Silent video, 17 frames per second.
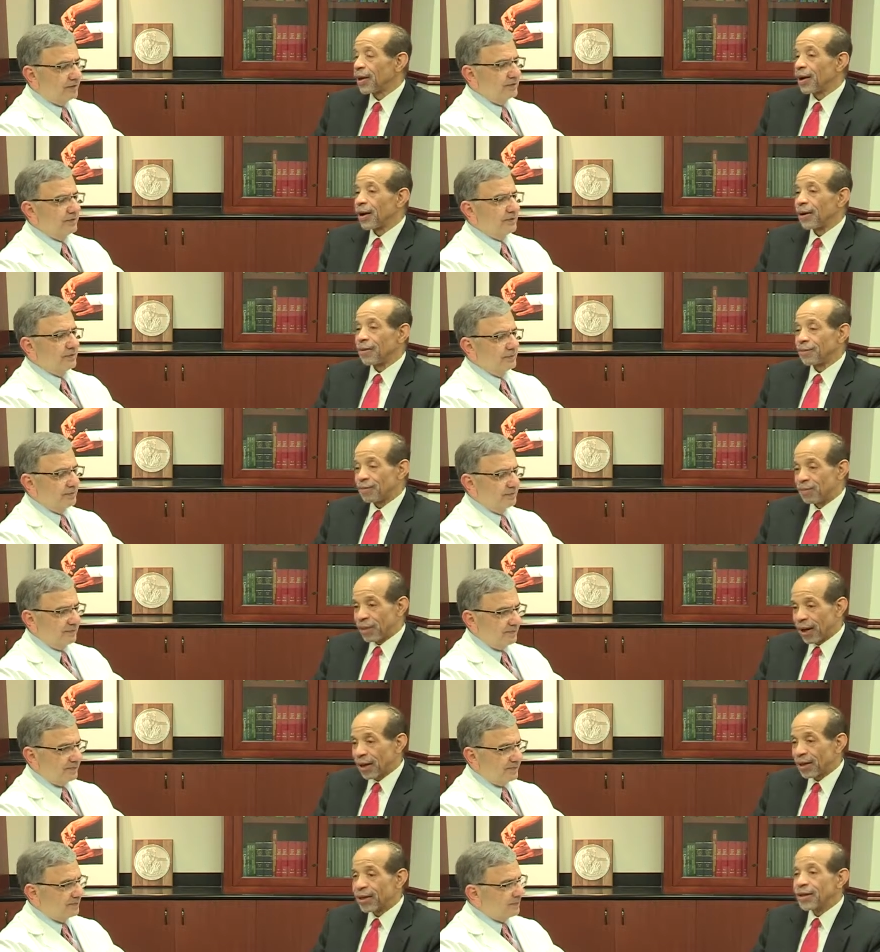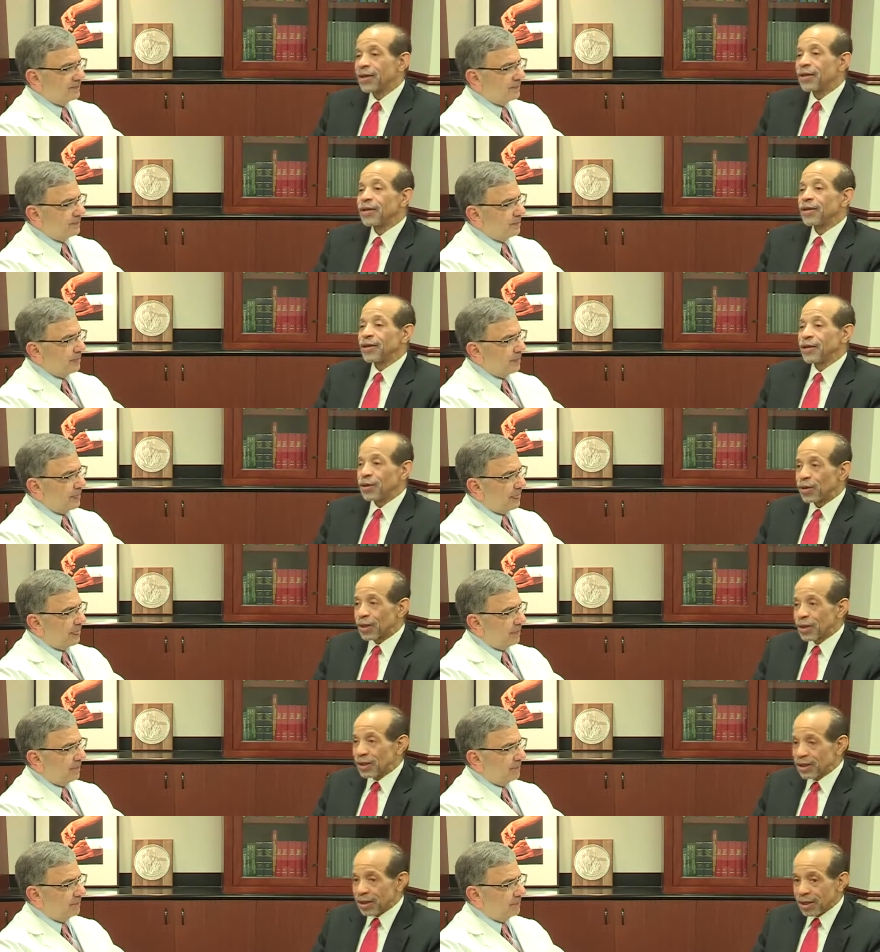Speaker 1: uh, true. But you
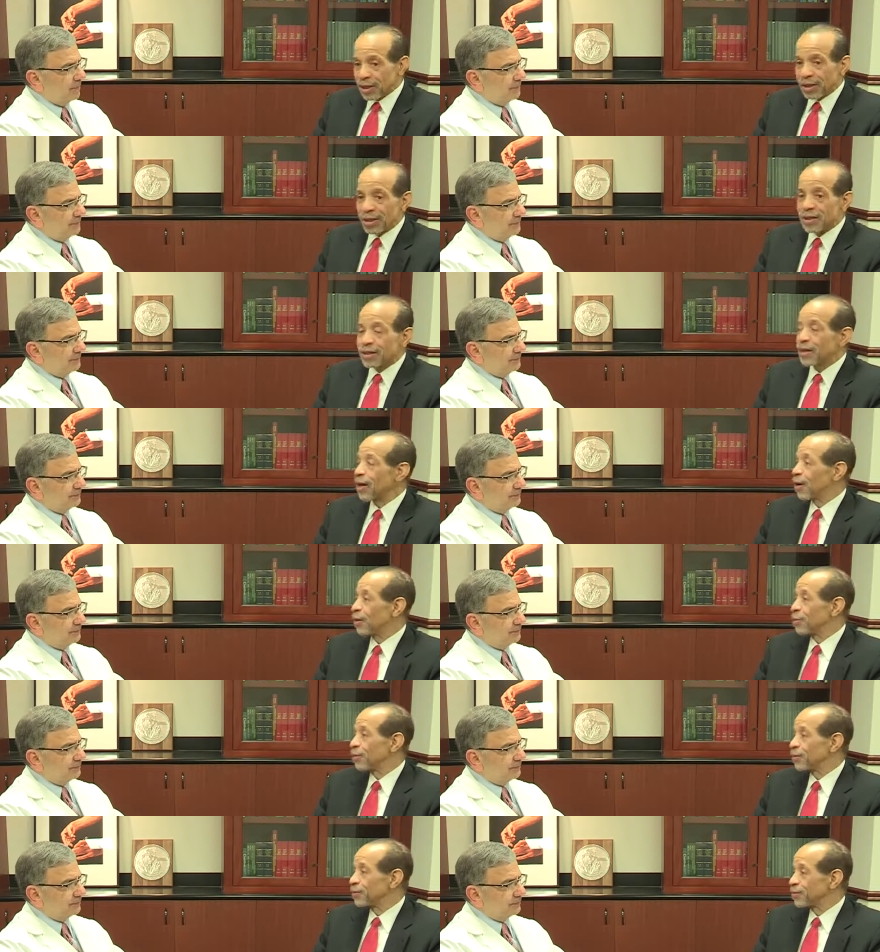can at least help.